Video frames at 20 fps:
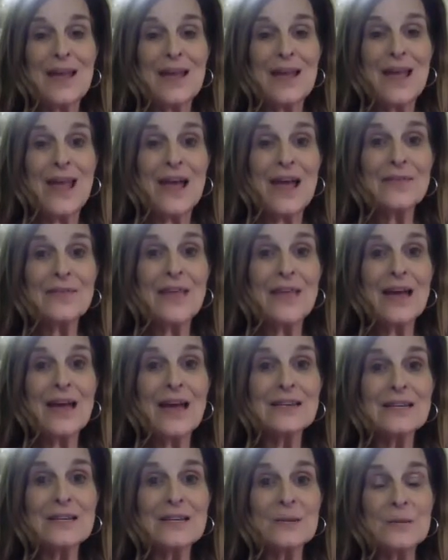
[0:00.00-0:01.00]
And
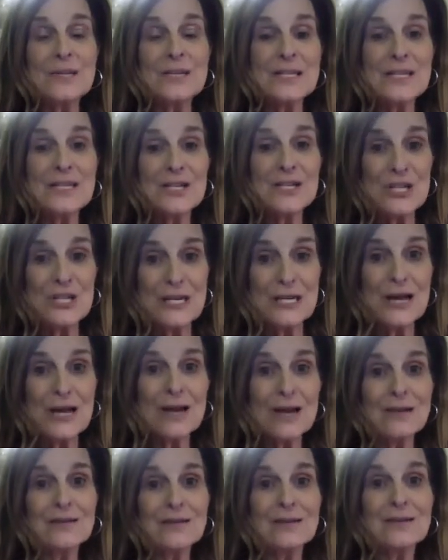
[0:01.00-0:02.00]
that it was the
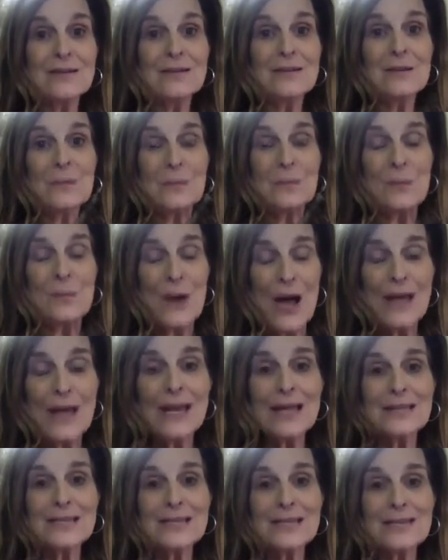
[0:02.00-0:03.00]
GIA
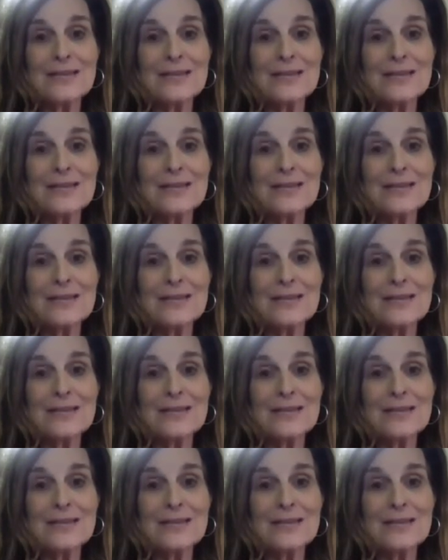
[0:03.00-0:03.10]
products